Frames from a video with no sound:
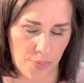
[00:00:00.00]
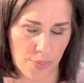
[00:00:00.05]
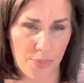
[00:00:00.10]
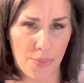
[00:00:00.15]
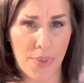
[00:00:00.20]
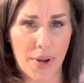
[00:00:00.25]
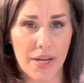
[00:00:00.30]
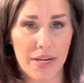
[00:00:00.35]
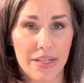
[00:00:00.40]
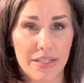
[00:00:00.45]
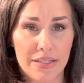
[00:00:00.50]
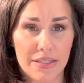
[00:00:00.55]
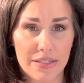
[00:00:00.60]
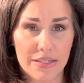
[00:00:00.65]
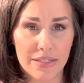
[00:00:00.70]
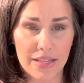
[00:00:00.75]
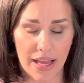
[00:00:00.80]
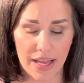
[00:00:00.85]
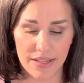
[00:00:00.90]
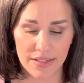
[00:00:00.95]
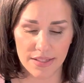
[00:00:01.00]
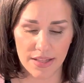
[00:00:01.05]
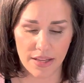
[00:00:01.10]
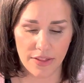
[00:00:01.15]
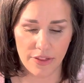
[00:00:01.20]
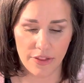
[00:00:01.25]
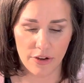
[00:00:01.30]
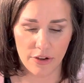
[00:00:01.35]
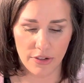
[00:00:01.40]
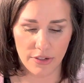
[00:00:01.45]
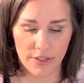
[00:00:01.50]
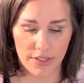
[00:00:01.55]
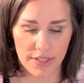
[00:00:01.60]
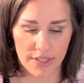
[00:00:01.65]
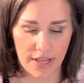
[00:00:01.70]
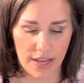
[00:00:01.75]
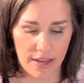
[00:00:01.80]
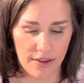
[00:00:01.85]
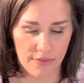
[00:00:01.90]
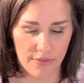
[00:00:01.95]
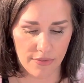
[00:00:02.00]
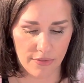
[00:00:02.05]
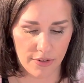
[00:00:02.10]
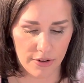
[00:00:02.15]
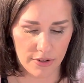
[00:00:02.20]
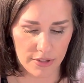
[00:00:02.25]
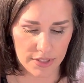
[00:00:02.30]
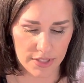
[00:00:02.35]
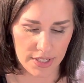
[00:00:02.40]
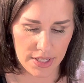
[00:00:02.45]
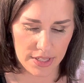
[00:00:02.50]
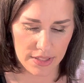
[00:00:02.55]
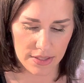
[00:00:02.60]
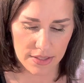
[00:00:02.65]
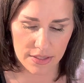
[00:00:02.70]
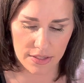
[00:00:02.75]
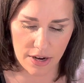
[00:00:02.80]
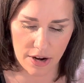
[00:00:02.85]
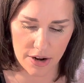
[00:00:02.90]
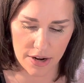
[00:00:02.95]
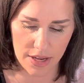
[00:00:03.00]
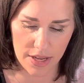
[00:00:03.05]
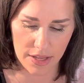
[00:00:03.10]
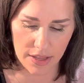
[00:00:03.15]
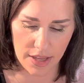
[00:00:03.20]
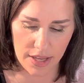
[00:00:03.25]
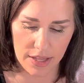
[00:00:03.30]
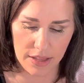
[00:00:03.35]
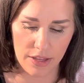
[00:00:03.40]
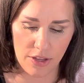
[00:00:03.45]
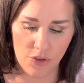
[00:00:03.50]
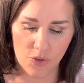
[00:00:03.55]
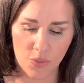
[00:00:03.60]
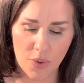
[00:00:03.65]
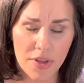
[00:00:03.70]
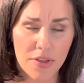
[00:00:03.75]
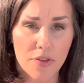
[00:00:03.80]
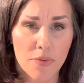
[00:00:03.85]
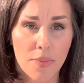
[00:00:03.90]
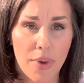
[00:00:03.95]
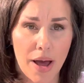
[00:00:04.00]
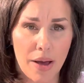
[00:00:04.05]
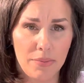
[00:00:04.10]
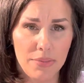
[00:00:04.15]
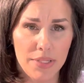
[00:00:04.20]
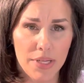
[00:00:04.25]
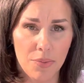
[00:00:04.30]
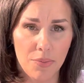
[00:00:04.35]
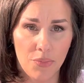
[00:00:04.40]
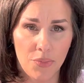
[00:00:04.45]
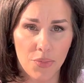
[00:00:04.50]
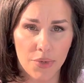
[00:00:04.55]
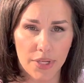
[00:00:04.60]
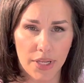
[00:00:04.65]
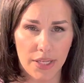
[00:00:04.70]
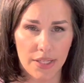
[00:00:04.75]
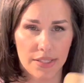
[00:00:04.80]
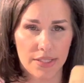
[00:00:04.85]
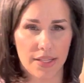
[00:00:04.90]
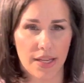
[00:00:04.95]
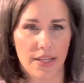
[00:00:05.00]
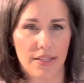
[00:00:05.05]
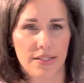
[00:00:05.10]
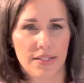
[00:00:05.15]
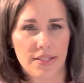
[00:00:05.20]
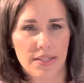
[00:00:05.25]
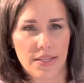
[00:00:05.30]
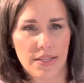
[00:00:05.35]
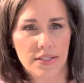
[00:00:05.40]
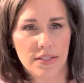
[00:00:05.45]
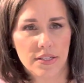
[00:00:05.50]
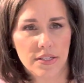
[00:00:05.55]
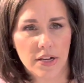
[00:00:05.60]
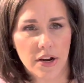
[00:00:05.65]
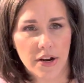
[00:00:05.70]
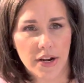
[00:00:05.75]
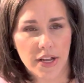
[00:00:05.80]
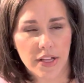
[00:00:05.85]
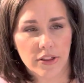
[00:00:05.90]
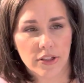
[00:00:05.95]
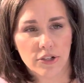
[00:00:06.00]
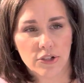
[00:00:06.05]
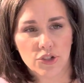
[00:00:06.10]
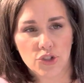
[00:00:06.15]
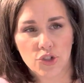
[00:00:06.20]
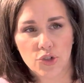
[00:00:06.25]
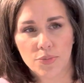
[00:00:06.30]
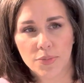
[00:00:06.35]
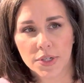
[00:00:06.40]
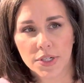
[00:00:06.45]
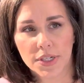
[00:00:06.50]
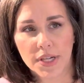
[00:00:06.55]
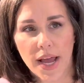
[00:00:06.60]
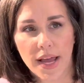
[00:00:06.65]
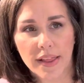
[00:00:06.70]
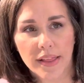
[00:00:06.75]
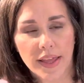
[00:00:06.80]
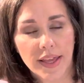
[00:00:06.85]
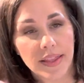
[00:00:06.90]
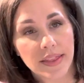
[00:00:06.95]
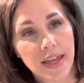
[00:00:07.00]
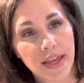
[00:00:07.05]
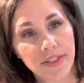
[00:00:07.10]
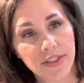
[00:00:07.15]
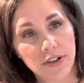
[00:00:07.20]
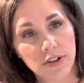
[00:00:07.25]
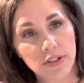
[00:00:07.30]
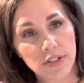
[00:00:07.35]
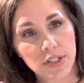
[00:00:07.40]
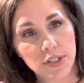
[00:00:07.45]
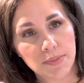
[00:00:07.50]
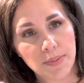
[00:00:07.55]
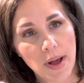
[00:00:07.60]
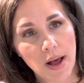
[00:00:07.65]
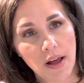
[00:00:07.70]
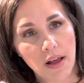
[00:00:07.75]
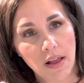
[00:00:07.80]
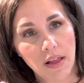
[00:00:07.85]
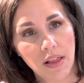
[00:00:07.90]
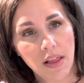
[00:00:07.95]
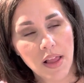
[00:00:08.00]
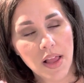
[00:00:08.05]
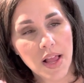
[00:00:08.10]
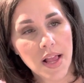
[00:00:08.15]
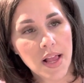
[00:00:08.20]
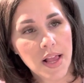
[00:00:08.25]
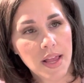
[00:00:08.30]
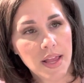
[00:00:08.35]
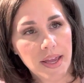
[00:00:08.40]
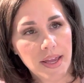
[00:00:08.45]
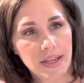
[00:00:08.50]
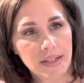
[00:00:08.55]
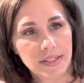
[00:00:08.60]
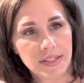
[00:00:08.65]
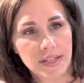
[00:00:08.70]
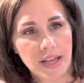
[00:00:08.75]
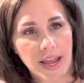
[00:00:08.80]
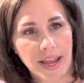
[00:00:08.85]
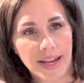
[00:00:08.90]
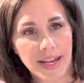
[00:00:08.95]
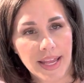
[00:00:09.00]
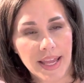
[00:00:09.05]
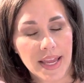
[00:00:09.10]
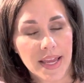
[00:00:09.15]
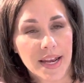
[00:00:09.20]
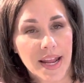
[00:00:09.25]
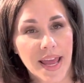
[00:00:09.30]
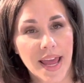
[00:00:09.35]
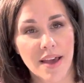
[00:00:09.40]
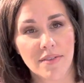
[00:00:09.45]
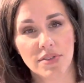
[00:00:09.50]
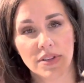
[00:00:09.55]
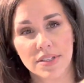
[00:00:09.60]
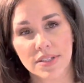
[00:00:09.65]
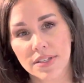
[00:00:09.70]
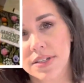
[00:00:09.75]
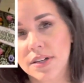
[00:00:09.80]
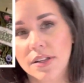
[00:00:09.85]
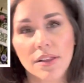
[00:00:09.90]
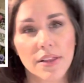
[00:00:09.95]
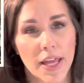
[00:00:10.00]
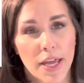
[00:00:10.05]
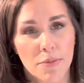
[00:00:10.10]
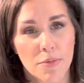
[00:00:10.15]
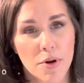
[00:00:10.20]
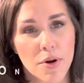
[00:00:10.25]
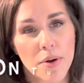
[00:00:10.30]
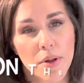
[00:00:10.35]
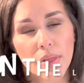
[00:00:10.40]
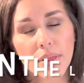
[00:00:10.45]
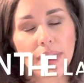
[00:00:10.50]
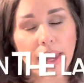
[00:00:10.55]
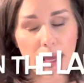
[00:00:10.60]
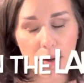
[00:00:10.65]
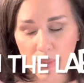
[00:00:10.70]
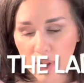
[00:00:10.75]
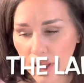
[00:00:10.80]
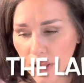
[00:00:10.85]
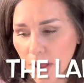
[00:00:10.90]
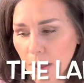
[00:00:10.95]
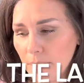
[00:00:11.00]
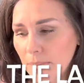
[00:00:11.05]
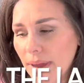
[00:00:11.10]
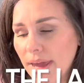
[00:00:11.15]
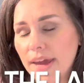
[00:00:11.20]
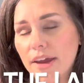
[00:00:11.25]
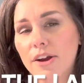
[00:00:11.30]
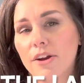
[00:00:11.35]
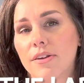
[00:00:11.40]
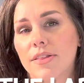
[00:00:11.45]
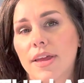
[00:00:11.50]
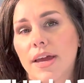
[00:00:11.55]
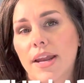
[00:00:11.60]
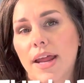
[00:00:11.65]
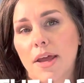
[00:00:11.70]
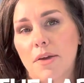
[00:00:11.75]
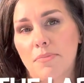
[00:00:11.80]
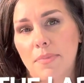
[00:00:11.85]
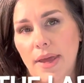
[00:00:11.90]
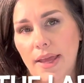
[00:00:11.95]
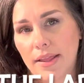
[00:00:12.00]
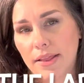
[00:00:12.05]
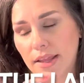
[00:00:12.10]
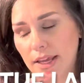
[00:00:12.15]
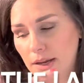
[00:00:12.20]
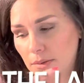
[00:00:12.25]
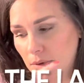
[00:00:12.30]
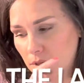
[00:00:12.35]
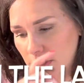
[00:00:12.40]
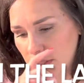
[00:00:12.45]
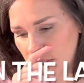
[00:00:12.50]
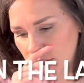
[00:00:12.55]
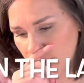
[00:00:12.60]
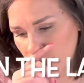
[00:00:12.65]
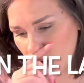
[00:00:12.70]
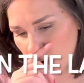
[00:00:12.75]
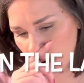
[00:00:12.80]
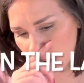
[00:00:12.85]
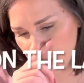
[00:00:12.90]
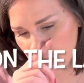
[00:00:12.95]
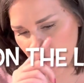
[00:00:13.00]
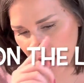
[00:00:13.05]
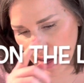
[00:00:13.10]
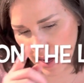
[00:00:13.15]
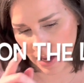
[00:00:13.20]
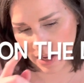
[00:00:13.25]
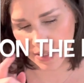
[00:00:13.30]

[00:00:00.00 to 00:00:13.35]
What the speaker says: But it says that they're safe for seed starting. Like these ones popped up when I said seed starting. They're I like that they're small and tiny. And I have this little label maker that I made labels for my